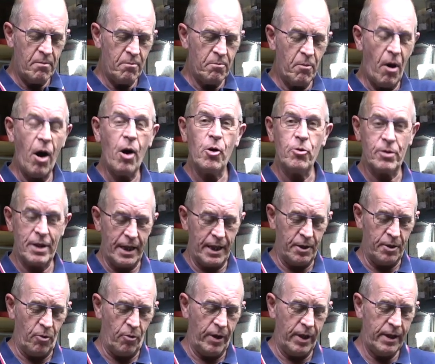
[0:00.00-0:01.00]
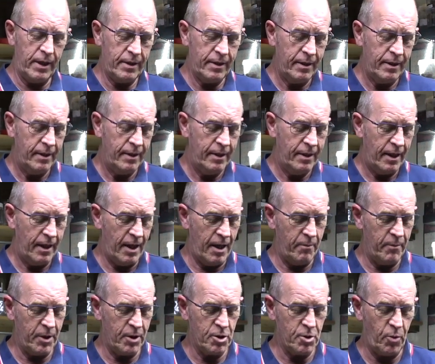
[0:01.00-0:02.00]
mildly annoying um,
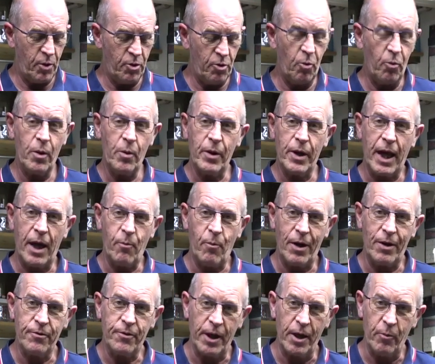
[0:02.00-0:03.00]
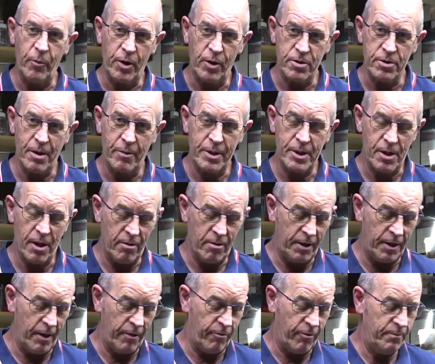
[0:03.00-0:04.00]
because we thought we were getting one thing and we got something totally
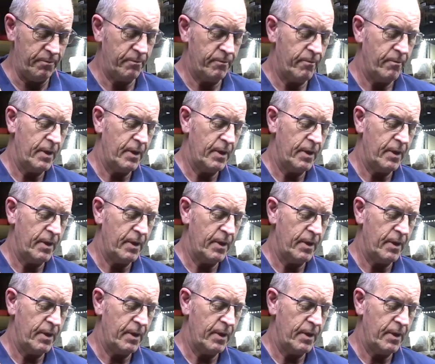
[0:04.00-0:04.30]
different.